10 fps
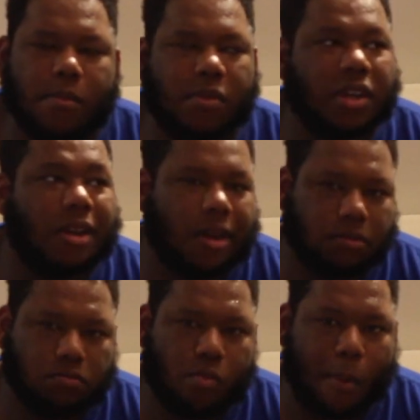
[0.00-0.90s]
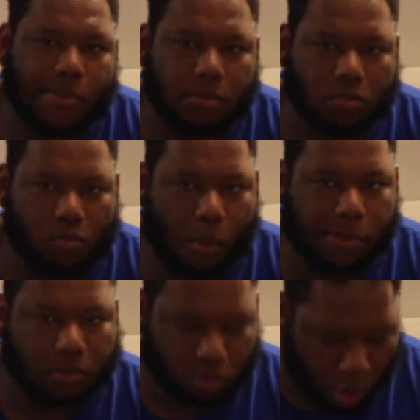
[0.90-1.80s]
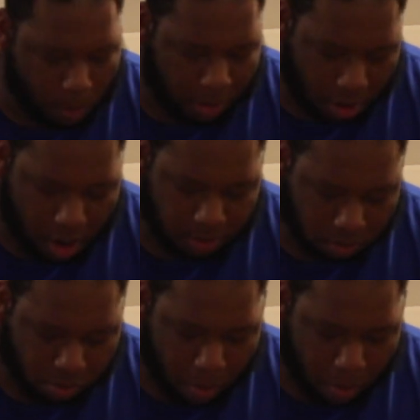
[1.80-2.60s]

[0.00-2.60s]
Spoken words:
my god. Oh my god.